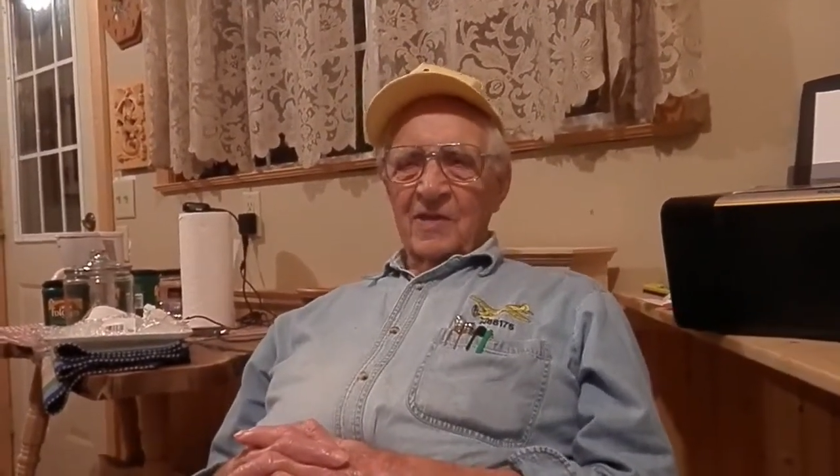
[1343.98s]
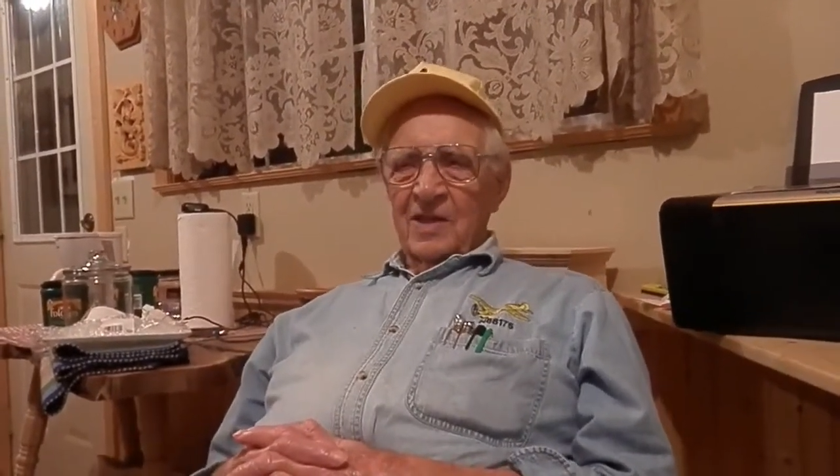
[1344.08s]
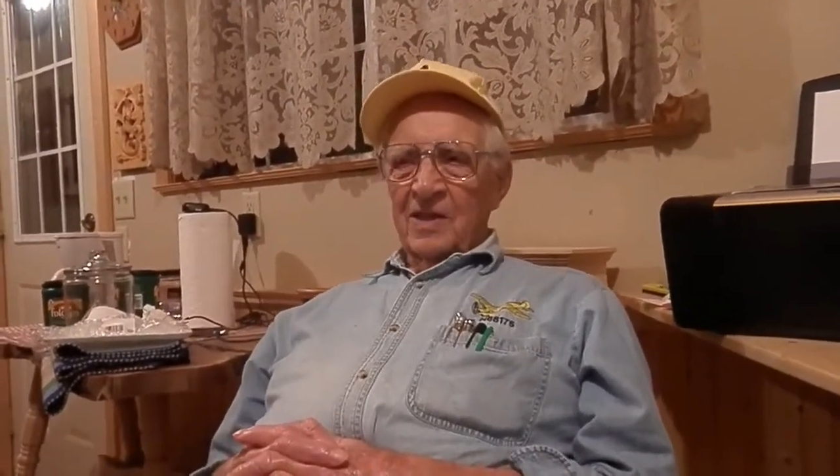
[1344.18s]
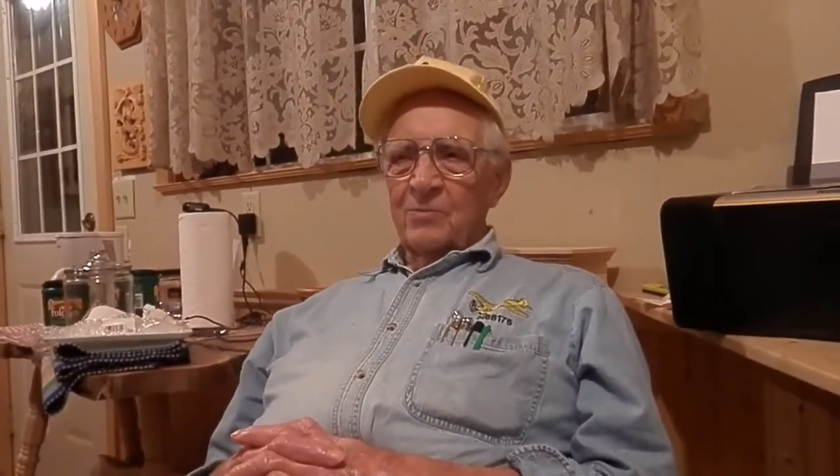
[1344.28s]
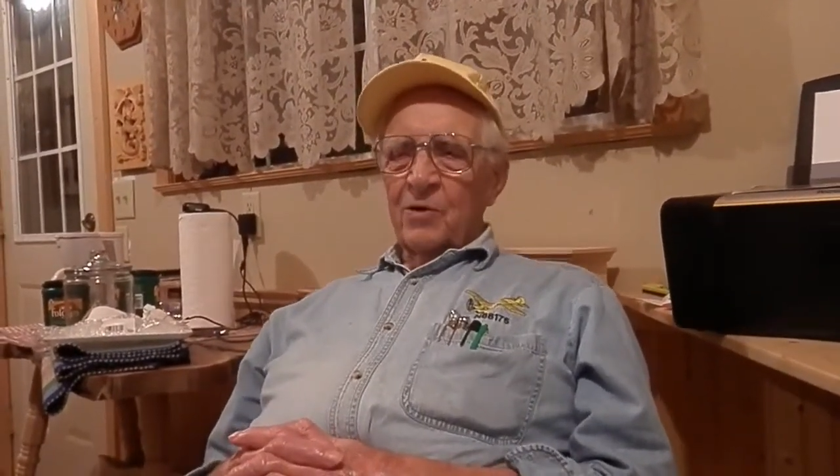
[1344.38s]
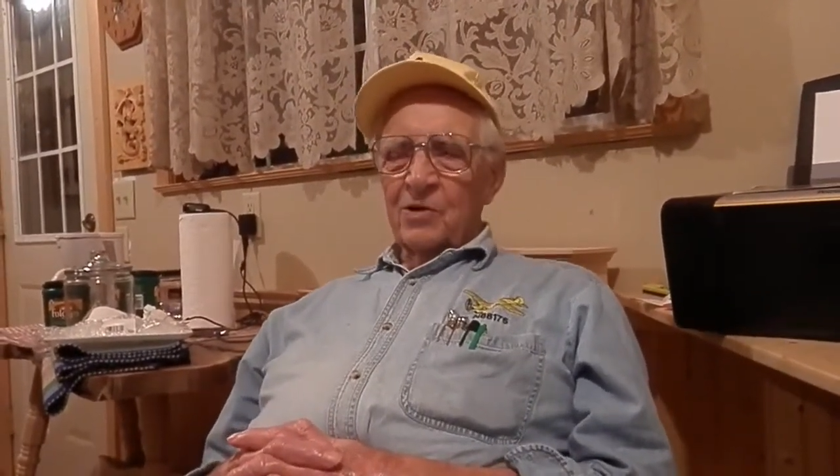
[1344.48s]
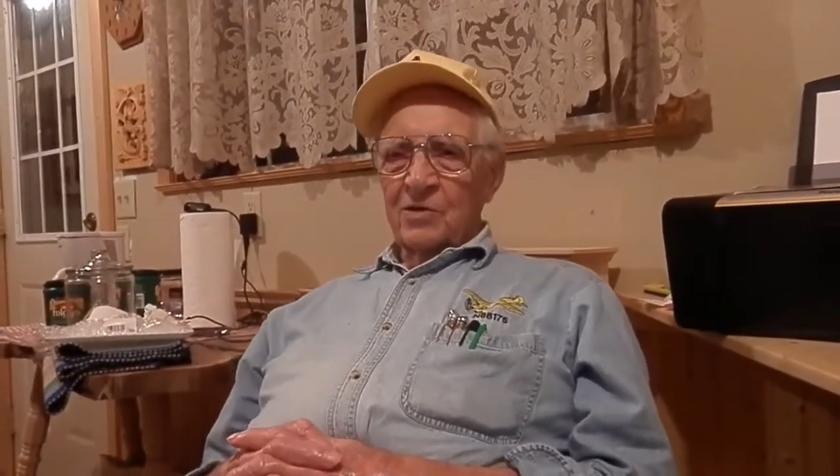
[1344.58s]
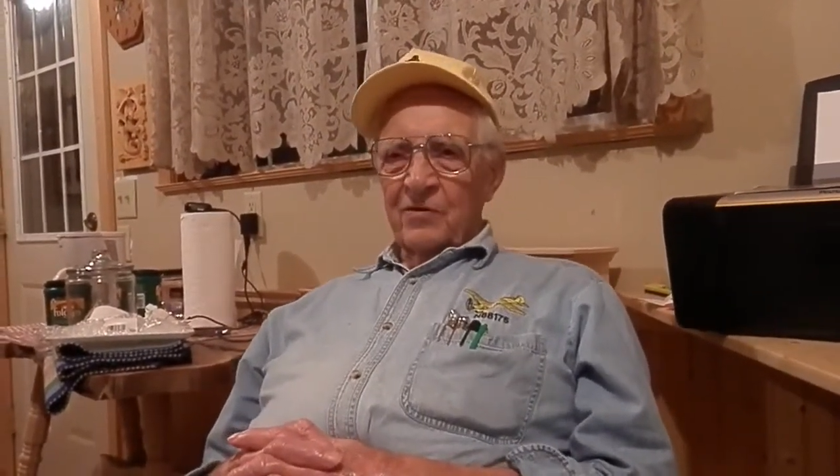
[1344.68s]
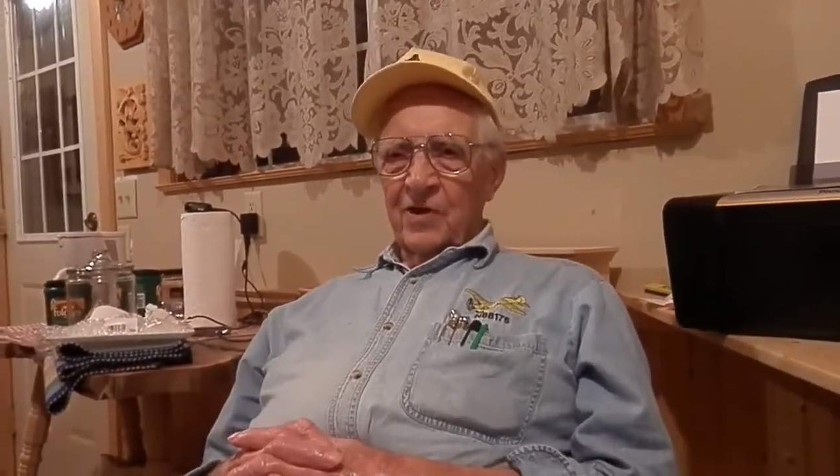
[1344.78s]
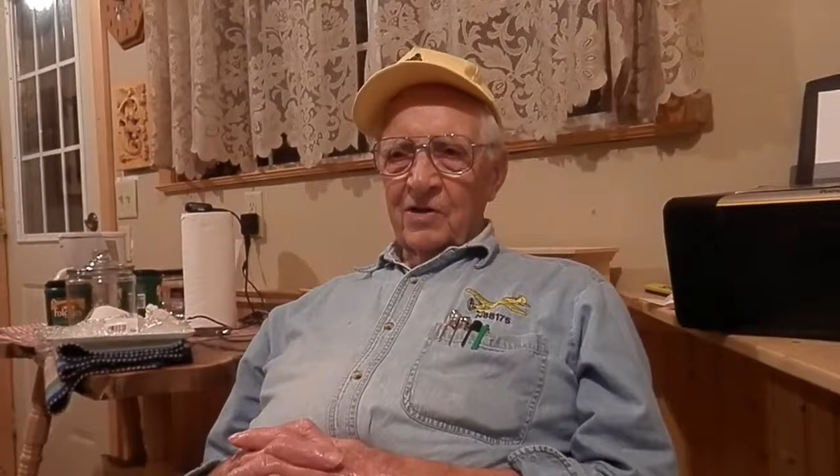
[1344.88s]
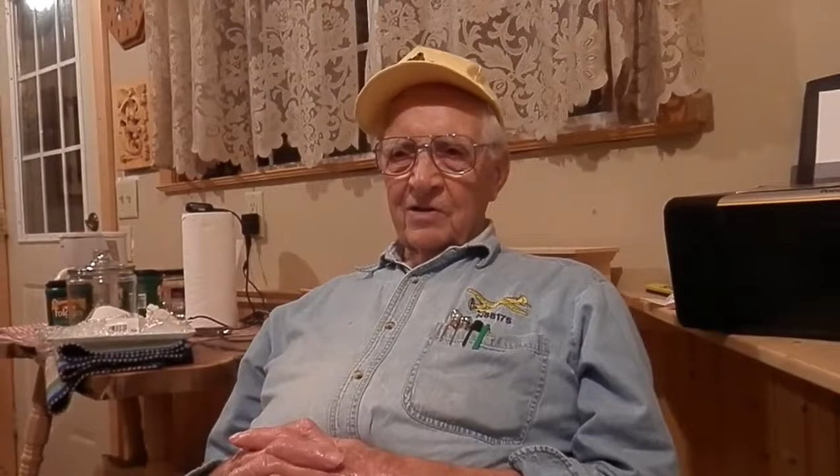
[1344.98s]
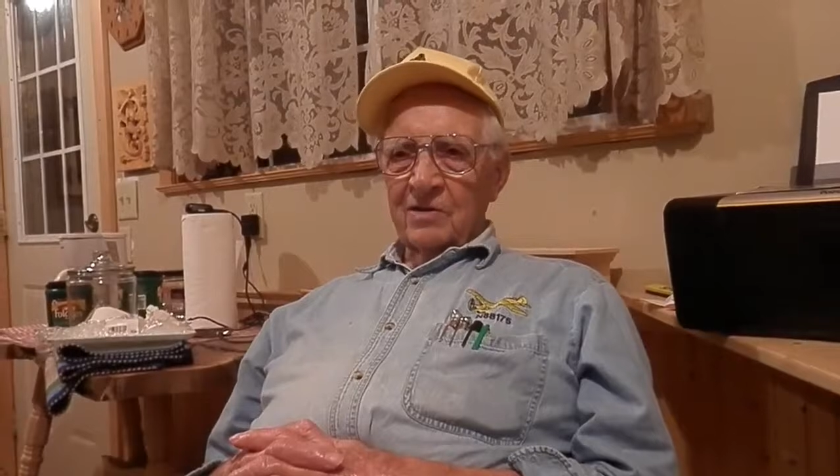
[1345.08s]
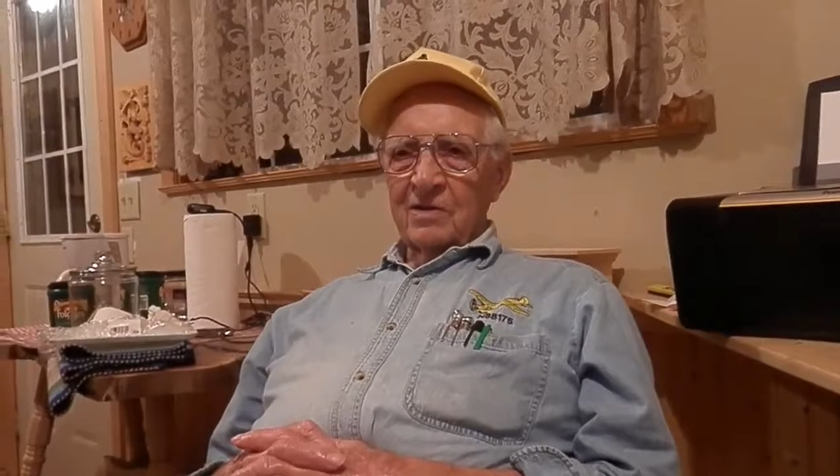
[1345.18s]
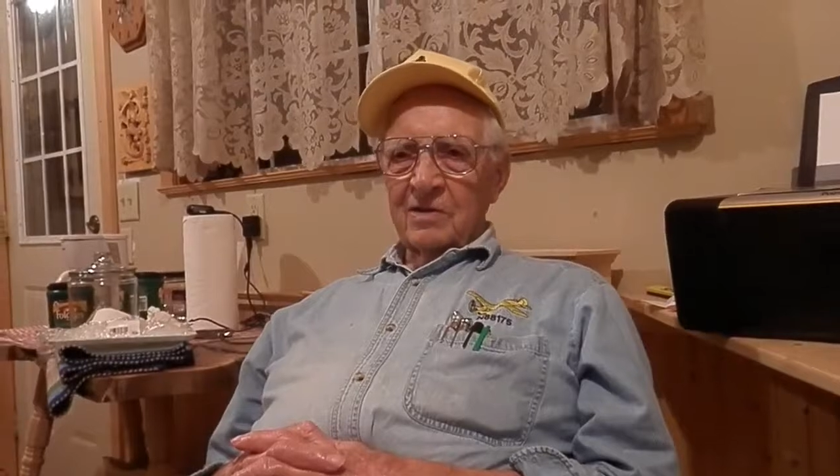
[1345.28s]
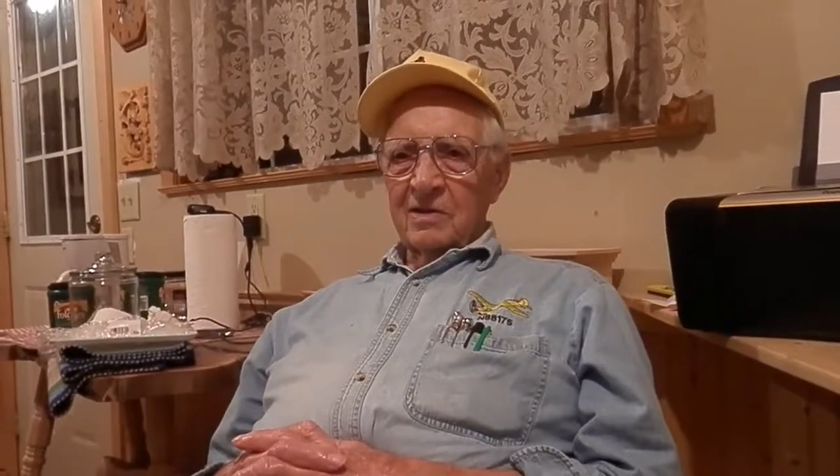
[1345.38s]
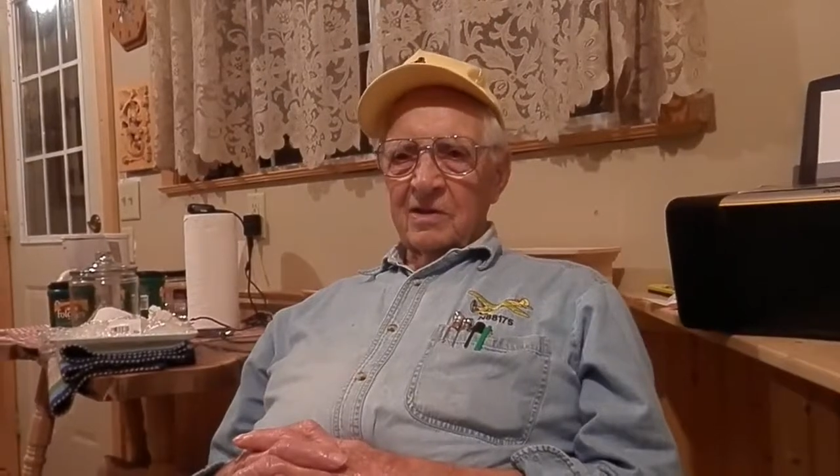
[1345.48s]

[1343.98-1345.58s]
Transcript: Perseverance.